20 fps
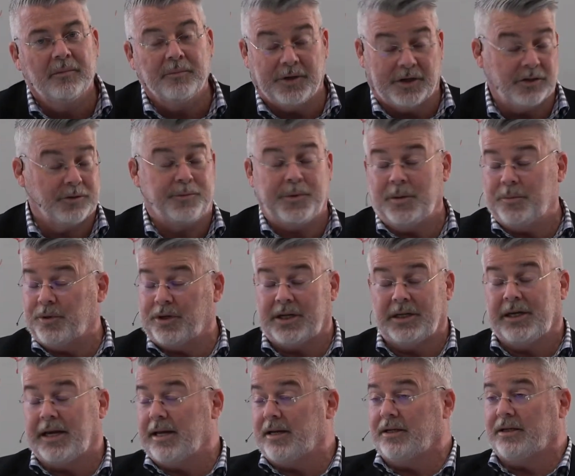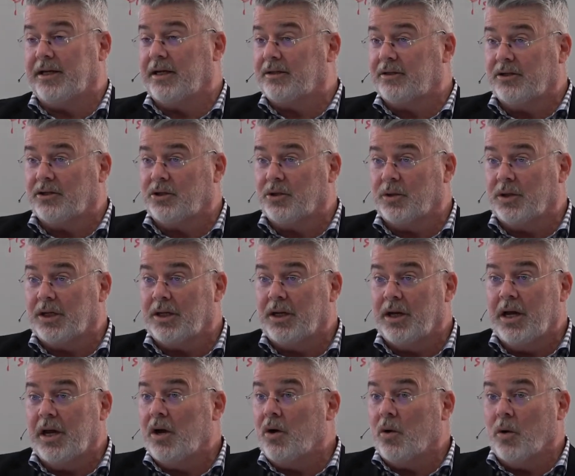because people can get addicted to it,
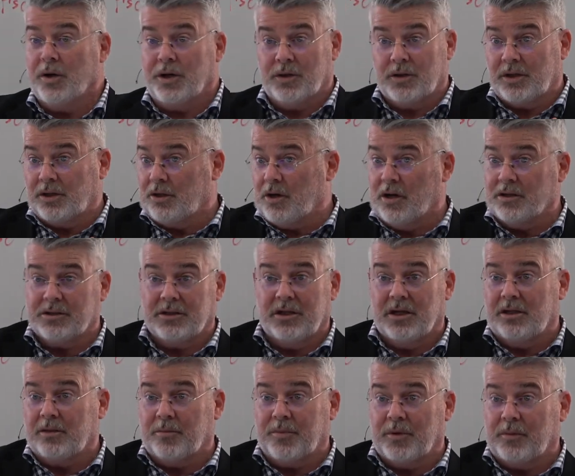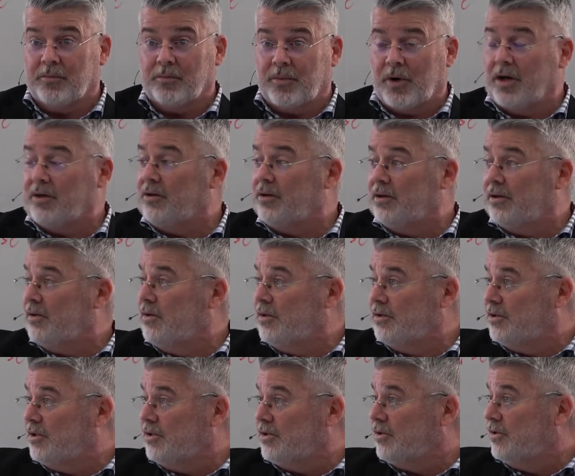or you can cause another brother
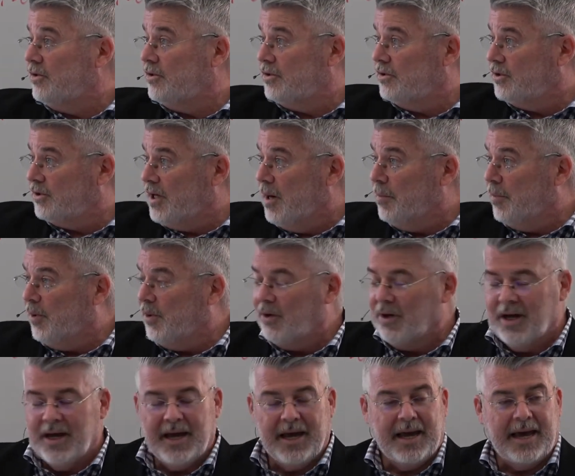or sister to stumble.